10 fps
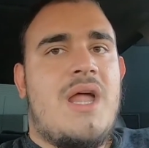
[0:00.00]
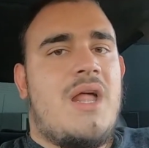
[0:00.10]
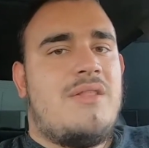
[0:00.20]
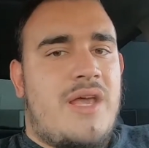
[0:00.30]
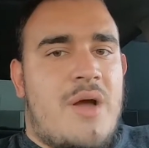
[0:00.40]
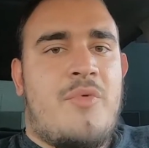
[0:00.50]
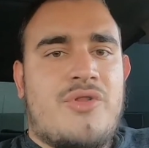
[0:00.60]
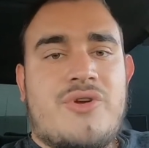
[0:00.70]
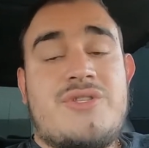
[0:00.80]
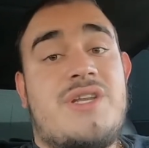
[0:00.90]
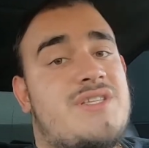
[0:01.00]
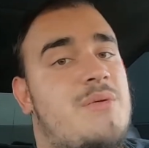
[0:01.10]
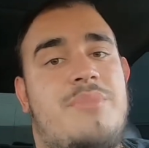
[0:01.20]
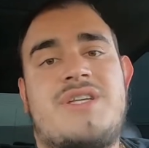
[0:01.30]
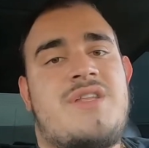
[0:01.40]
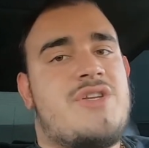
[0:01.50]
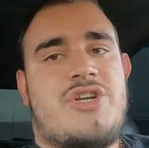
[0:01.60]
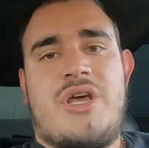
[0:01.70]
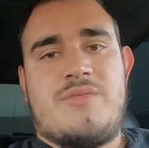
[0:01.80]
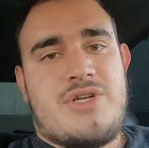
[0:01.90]
the M113 is the best
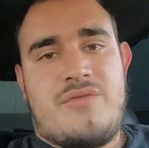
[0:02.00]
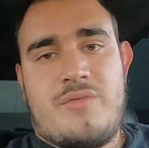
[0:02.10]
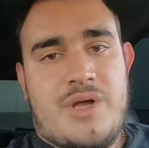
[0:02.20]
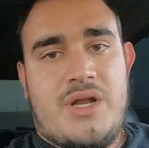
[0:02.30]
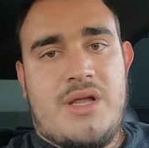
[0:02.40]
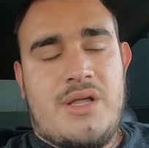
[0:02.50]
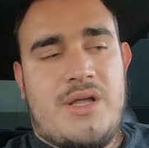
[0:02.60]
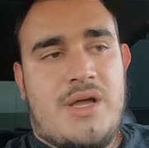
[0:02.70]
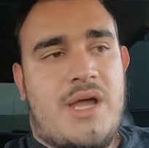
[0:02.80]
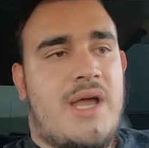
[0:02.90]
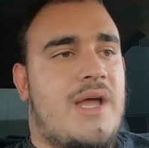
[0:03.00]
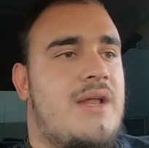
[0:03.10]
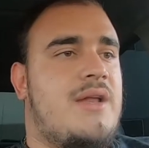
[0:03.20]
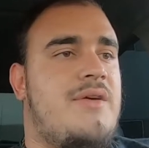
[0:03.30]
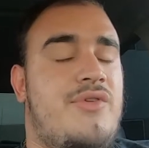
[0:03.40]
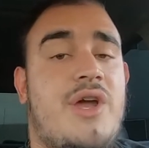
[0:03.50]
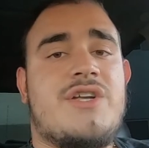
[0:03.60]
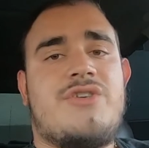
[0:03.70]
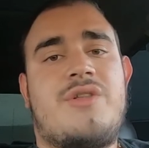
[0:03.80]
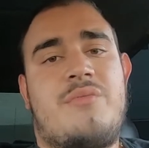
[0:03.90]
engine AMG ever made. And if you
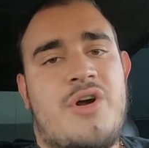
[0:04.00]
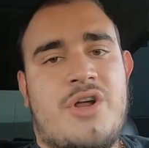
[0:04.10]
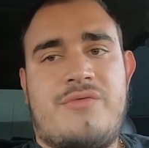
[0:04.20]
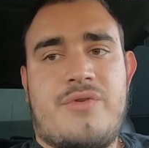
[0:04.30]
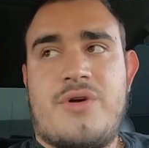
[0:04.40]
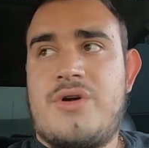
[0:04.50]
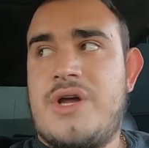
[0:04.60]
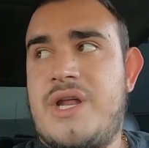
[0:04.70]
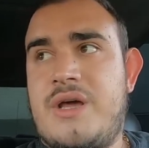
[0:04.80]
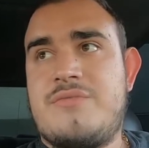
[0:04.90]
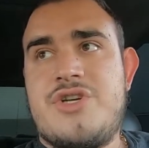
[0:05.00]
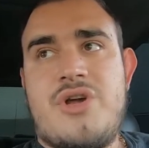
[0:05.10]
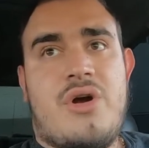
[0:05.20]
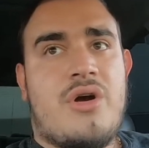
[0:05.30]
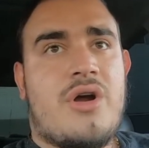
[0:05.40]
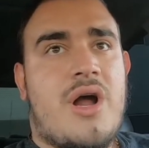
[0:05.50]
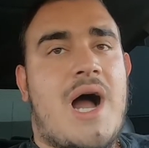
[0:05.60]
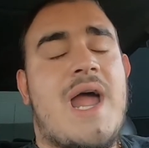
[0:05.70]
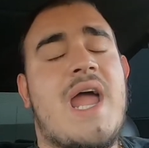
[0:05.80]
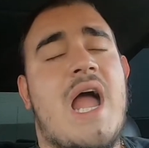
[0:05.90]
guys are in the market for an AMG car,
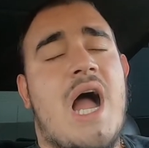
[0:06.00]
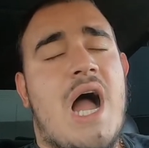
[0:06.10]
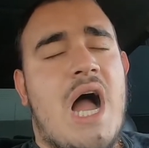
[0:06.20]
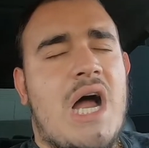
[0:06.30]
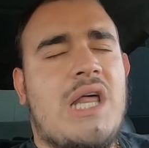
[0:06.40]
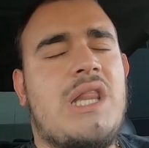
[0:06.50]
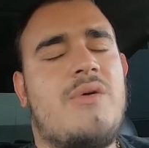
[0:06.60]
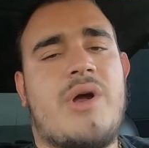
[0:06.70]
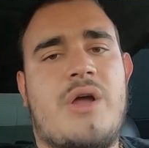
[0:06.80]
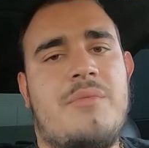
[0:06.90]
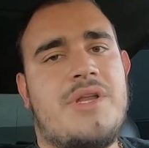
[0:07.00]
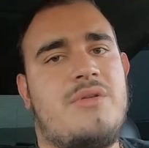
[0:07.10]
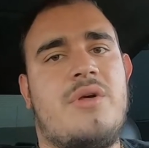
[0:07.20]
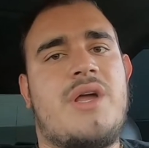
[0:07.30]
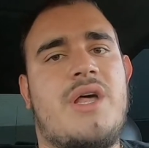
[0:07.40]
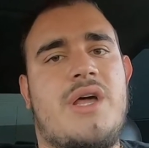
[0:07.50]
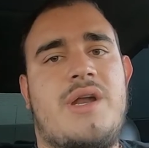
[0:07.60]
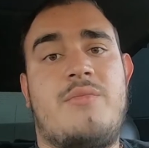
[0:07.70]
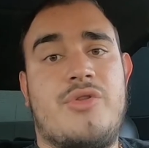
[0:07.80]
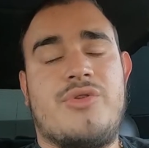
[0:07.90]
I highly recommend you look at
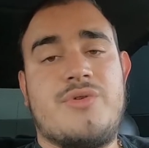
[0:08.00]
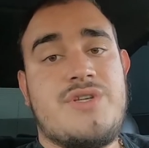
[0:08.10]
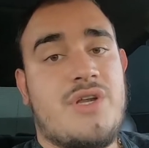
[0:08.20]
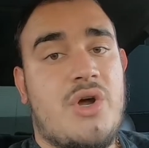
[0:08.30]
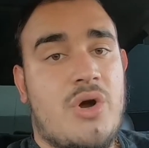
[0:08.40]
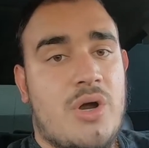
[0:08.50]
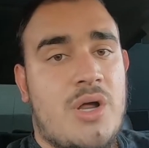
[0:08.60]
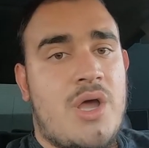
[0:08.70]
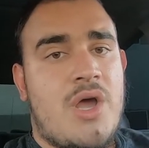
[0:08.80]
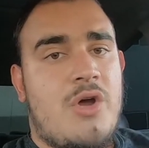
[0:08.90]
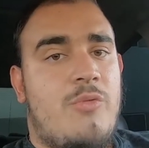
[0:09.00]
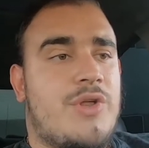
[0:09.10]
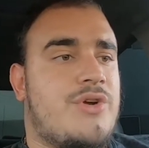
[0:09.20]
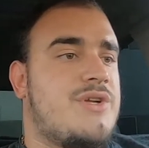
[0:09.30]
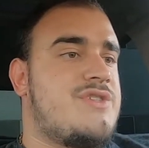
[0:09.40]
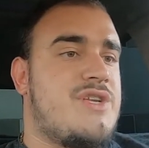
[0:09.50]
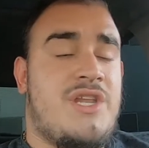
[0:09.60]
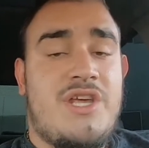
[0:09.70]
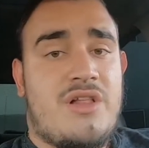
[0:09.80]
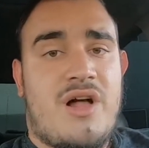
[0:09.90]
an M113 car. Whether it's an
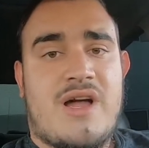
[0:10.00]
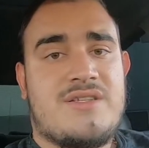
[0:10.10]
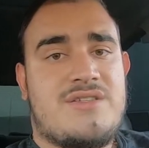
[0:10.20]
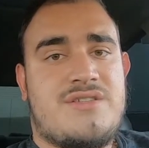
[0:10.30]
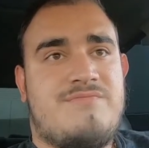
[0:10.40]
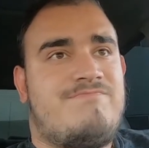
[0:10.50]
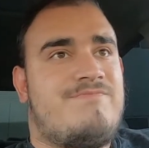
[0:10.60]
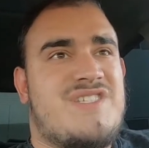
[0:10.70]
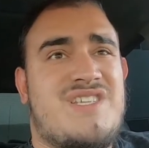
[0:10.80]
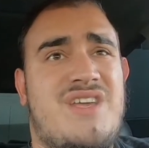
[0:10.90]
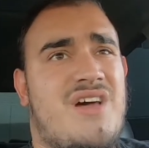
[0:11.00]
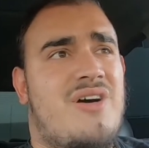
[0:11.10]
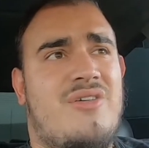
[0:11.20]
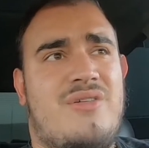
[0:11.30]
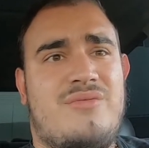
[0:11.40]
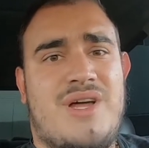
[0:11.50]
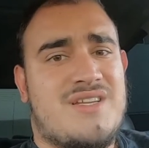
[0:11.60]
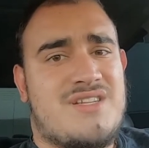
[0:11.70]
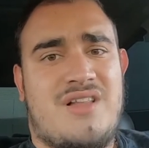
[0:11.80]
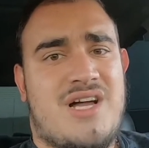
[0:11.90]
E-Class, CL,
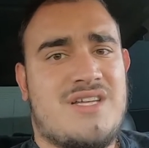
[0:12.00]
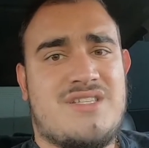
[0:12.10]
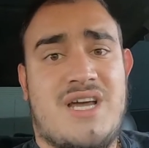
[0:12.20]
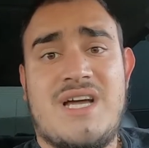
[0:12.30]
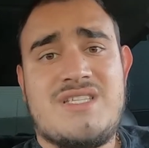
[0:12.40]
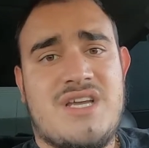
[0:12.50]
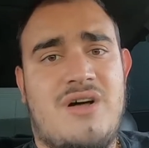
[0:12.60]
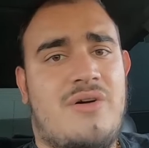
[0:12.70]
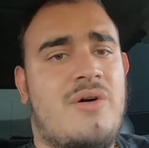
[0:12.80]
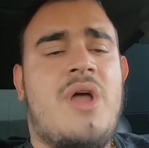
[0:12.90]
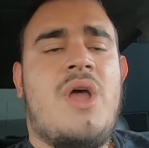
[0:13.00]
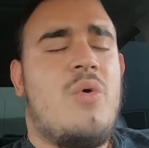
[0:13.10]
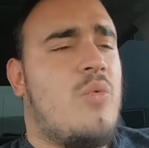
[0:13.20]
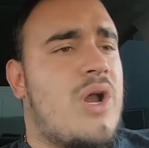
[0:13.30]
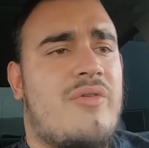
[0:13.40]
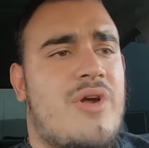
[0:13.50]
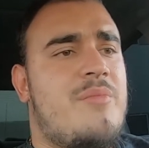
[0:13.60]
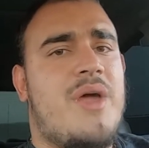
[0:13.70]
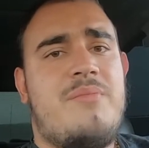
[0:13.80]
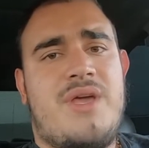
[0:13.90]
S-Class, SL, whatever it
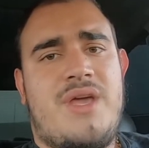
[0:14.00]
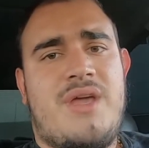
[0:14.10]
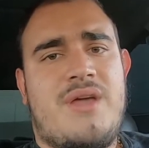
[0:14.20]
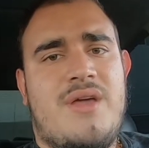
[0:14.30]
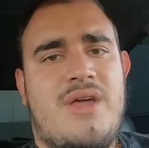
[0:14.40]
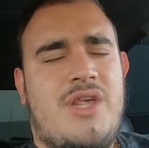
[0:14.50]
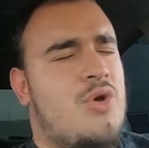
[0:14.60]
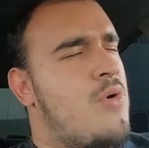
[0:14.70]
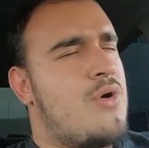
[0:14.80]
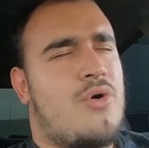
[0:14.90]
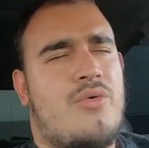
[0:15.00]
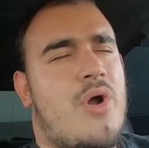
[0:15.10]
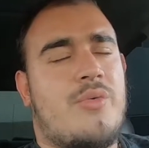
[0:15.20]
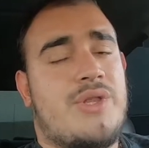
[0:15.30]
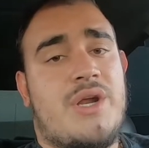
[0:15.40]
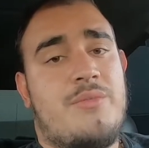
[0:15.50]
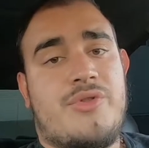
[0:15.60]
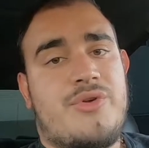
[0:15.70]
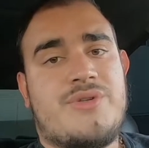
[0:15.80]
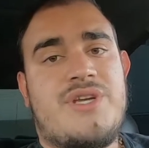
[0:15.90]
may be, you won't go wrong with an
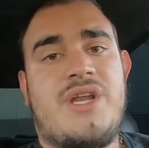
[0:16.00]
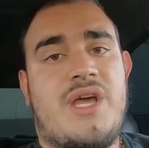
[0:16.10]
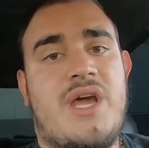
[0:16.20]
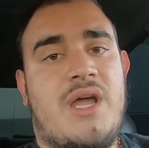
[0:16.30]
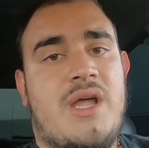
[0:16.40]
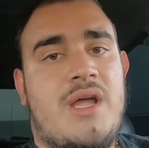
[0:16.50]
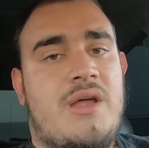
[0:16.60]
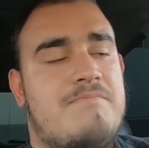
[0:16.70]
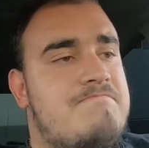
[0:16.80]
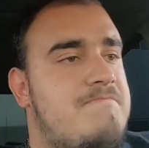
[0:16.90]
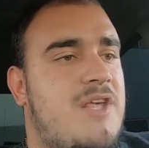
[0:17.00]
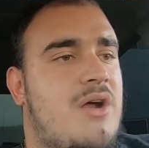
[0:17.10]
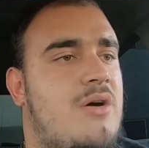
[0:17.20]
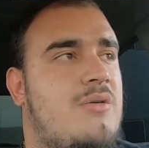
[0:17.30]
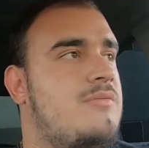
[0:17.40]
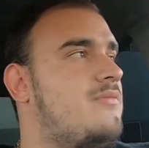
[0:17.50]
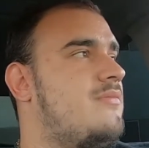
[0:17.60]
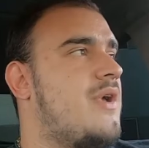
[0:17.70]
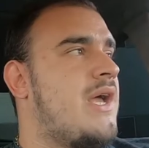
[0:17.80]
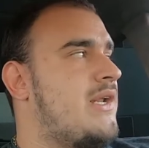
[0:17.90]
M113K. You know,
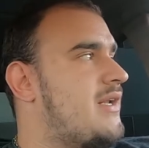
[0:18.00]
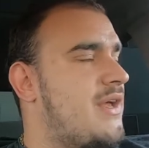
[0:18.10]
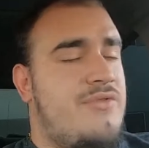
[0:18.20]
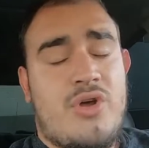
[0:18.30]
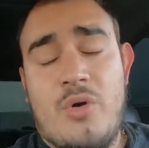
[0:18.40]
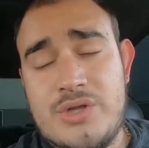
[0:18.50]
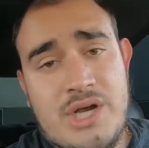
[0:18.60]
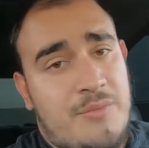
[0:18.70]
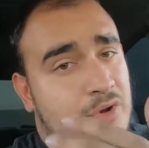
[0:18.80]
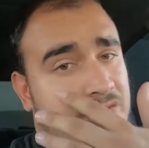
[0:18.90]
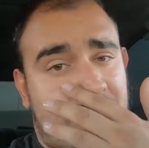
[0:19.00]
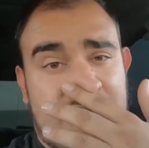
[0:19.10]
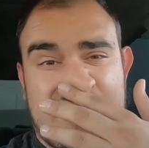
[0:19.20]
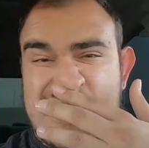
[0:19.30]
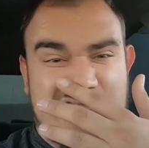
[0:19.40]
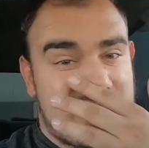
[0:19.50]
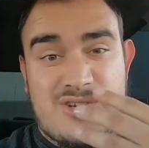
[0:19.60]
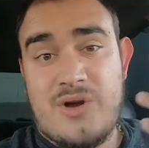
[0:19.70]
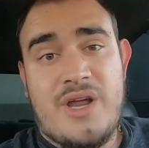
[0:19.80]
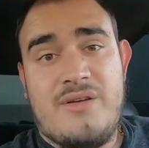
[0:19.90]
and if you go with an
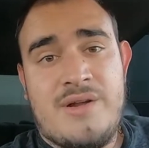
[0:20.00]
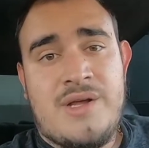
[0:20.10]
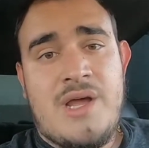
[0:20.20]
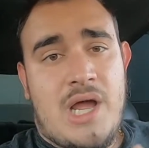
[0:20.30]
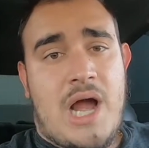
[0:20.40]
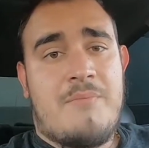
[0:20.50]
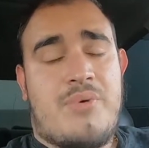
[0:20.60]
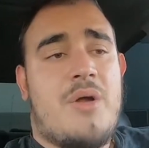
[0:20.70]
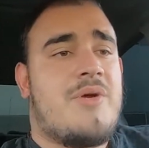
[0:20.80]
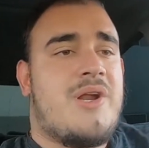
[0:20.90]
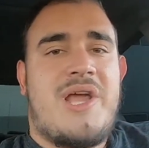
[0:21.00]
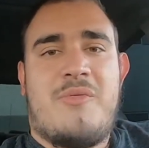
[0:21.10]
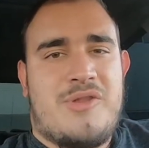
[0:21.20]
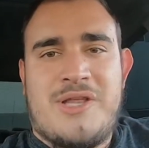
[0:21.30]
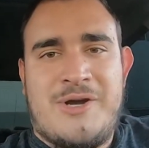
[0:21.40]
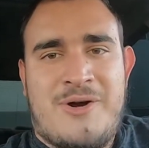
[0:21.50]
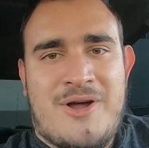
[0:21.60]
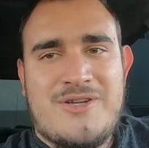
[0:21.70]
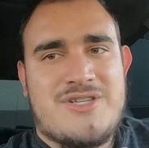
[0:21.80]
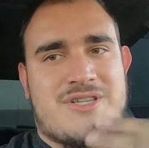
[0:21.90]
M156, great. I'm probably going to get one later
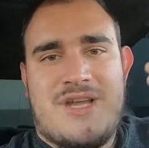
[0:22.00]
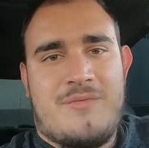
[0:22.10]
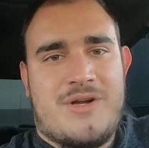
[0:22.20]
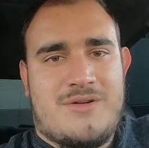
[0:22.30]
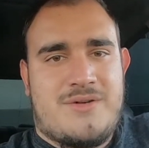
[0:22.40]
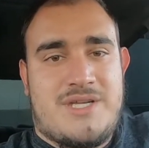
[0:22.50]
on just because I want to